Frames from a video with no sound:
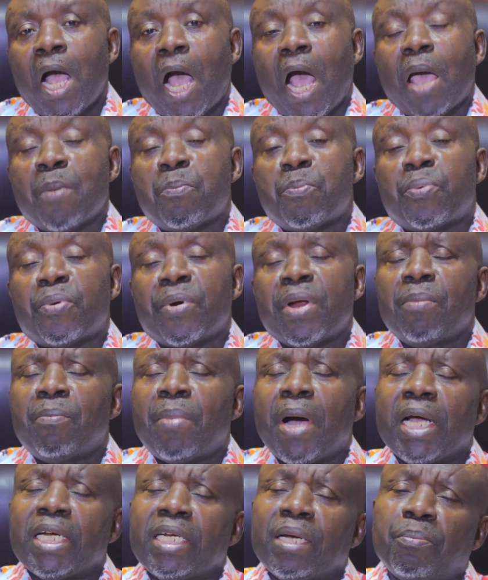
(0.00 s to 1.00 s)
I pray
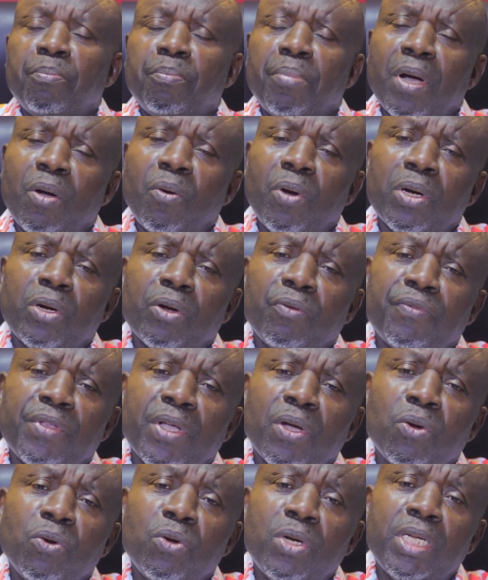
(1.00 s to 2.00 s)
by the power of
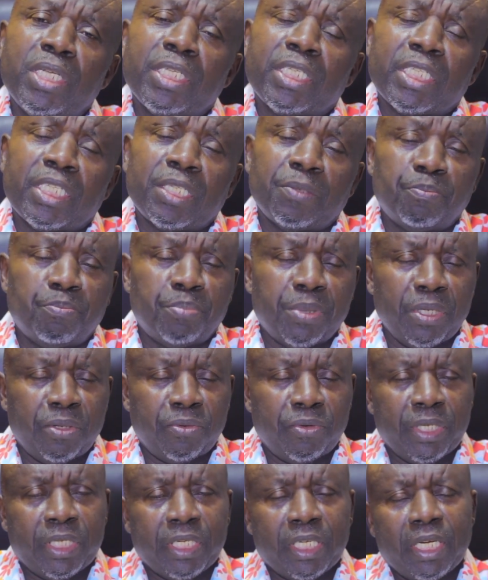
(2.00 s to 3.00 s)
the Holy
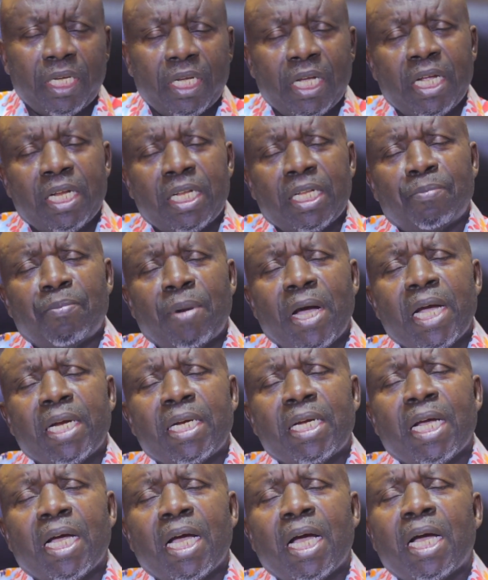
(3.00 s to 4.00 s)
Spirit and by
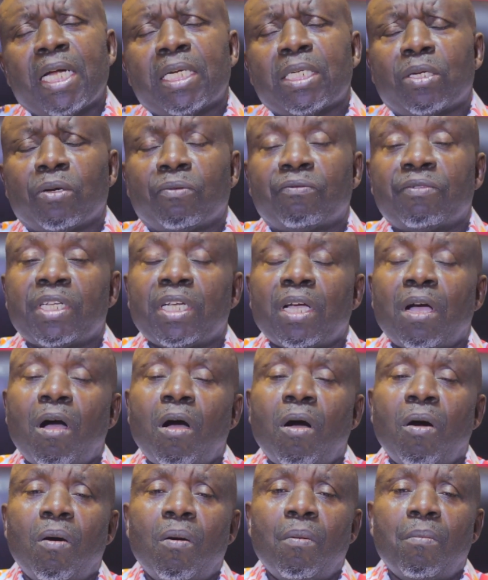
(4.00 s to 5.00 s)
the hand of the
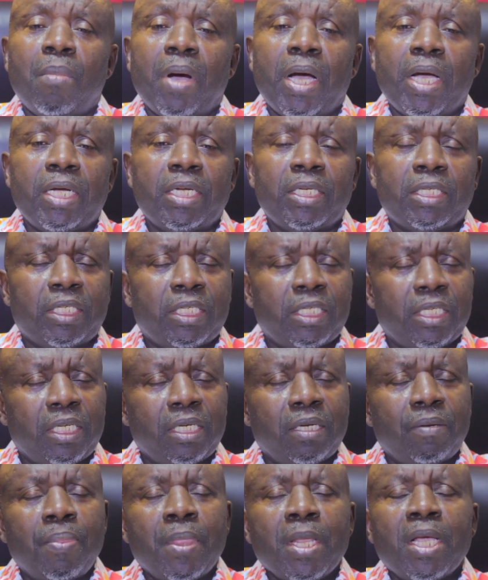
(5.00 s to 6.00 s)

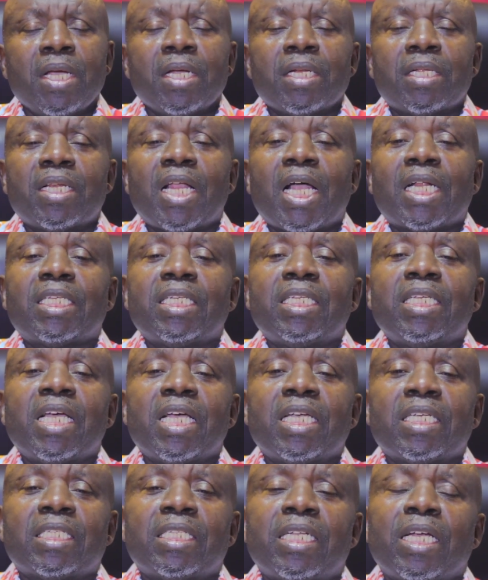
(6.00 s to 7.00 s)
Almighty that,
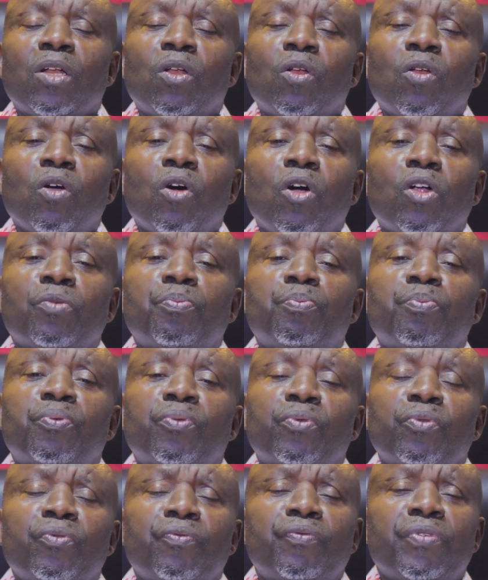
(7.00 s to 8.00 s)
yes, the Lord
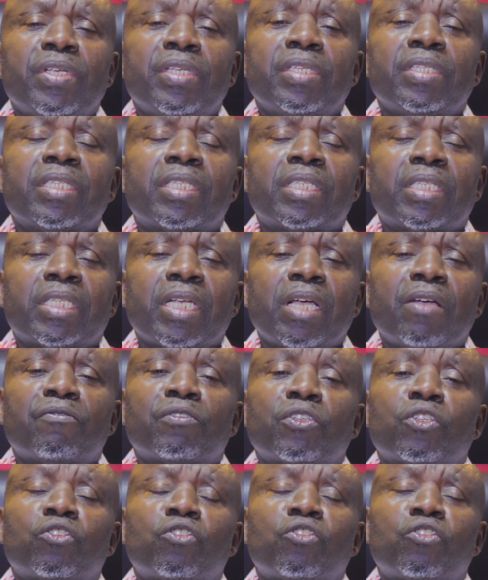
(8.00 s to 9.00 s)
prove
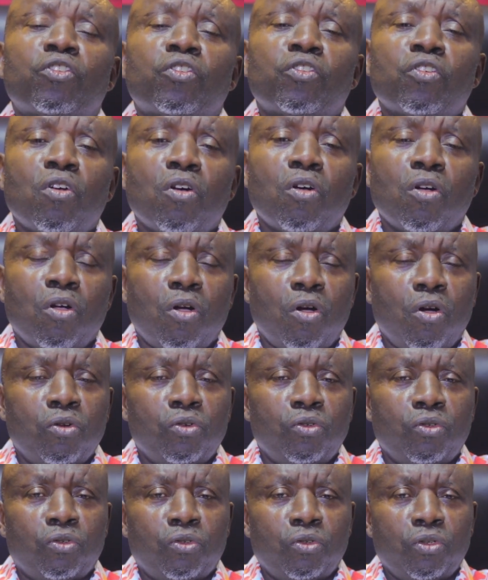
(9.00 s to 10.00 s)
Himself strong
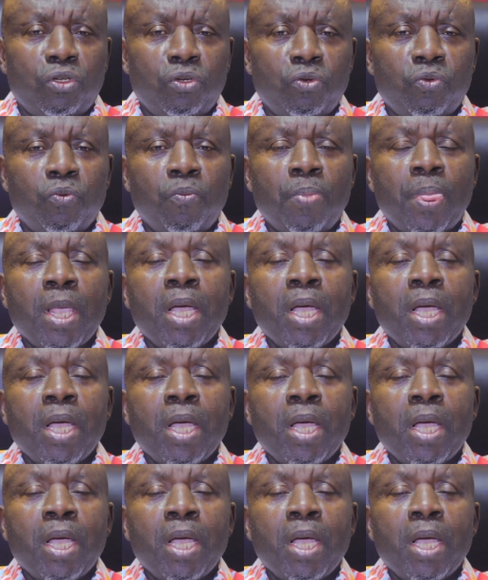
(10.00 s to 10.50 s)
unto you.